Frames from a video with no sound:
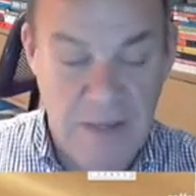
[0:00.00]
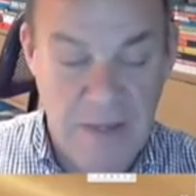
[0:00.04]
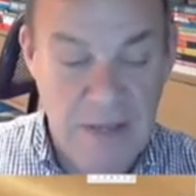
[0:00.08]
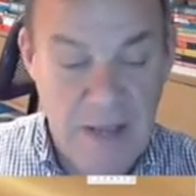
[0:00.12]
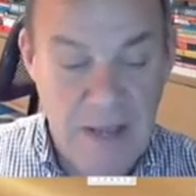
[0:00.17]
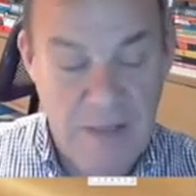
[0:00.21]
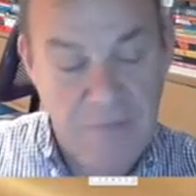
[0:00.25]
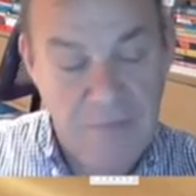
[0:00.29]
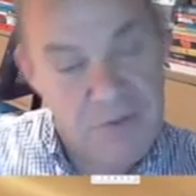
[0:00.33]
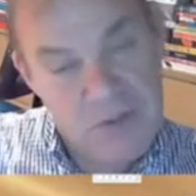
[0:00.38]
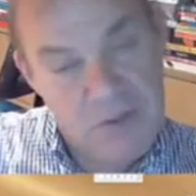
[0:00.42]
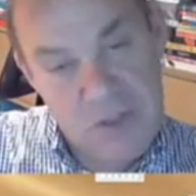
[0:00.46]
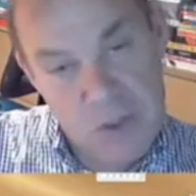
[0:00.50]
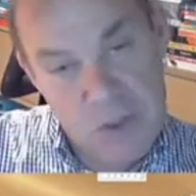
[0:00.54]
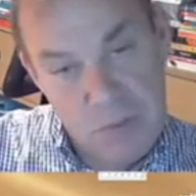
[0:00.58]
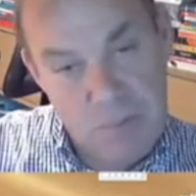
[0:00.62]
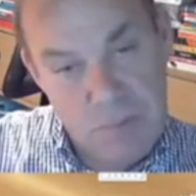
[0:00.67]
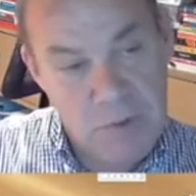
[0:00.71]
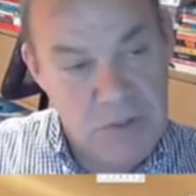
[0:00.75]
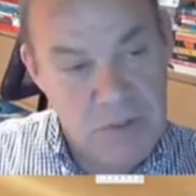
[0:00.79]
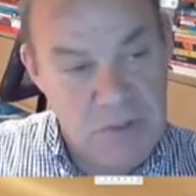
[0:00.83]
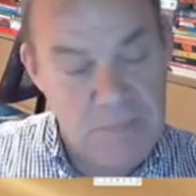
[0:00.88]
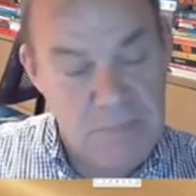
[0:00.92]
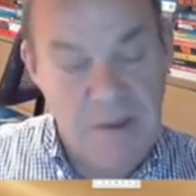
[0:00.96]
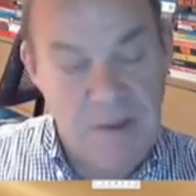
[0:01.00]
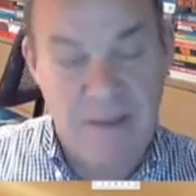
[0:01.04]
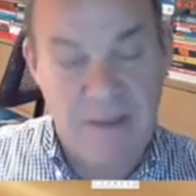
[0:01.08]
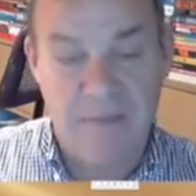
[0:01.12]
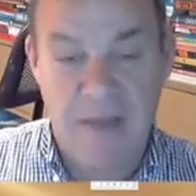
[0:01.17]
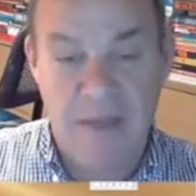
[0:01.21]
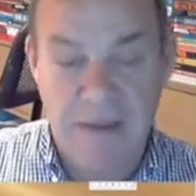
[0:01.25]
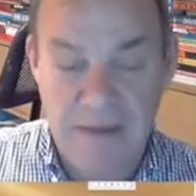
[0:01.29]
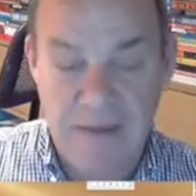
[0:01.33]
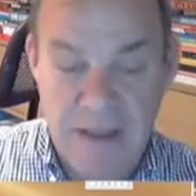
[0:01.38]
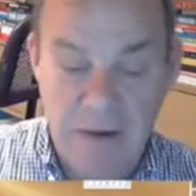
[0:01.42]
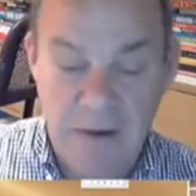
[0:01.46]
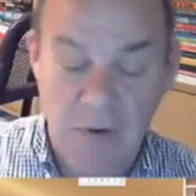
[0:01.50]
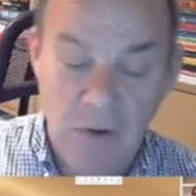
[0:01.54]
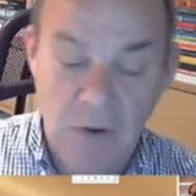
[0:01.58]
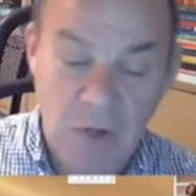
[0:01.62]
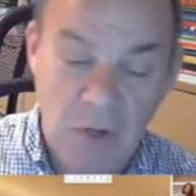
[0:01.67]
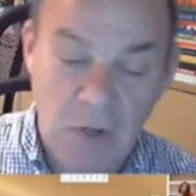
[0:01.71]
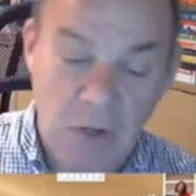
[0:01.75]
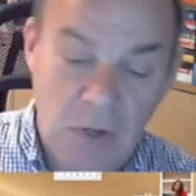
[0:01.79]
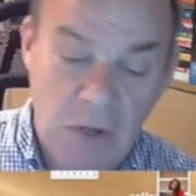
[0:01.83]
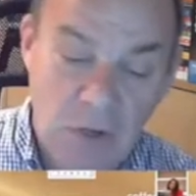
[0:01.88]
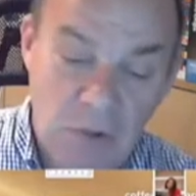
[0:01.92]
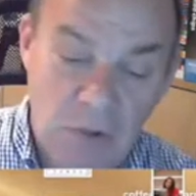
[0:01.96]
And the 2 books about that. Now,
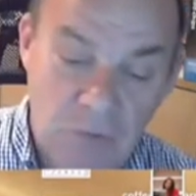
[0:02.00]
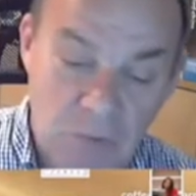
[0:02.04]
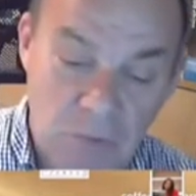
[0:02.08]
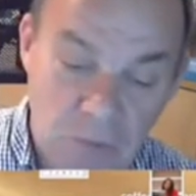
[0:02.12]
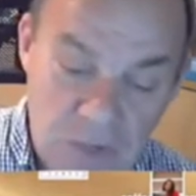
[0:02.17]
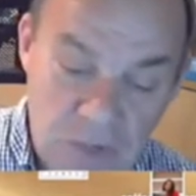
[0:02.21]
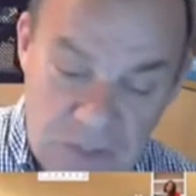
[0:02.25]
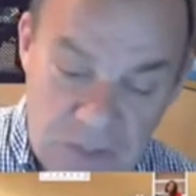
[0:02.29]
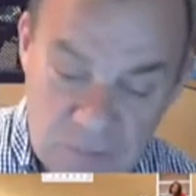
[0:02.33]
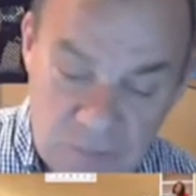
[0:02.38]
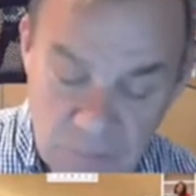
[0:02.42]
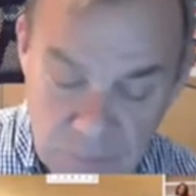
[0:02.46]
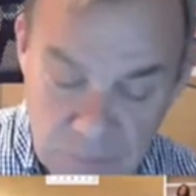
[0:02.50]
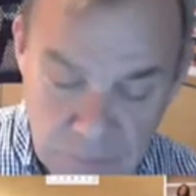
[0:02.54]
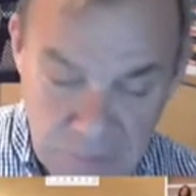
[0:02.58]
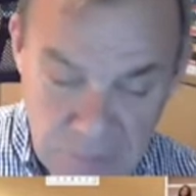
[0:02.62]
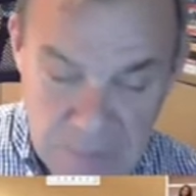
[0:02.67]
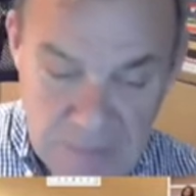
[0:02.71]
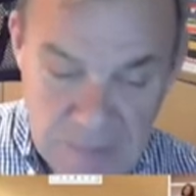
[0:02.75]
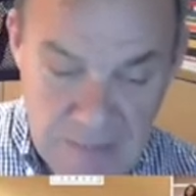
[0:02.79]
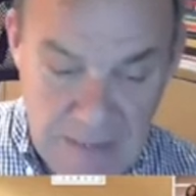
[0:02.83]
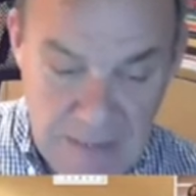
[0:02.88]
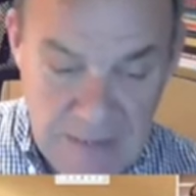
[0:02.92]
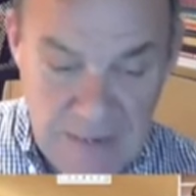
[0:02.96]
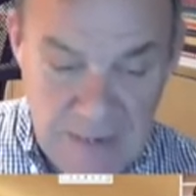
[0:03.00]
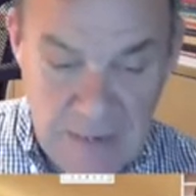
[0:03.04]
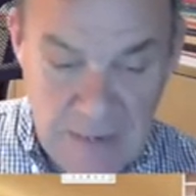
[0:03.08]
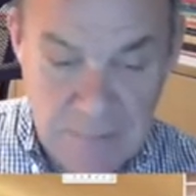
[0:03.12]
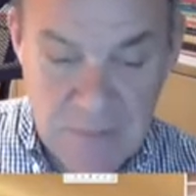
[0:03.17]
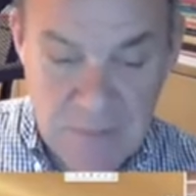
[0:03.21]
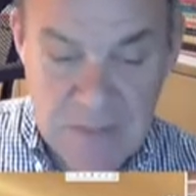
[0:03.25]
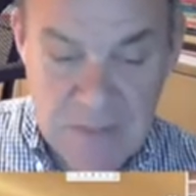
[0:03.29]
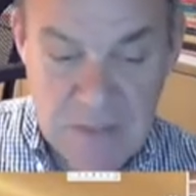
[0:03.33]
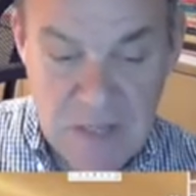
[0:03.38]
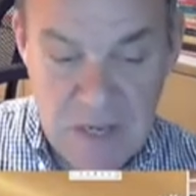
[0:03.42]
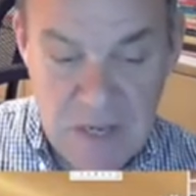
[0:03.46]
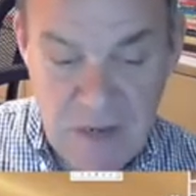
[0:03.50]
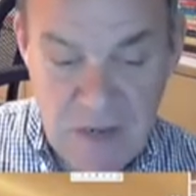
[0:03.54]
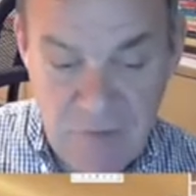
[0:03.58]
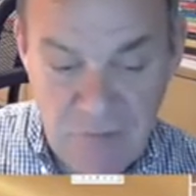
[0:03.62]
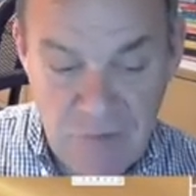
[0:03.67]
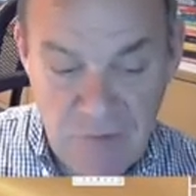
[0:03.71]
the reason for bringing that up is if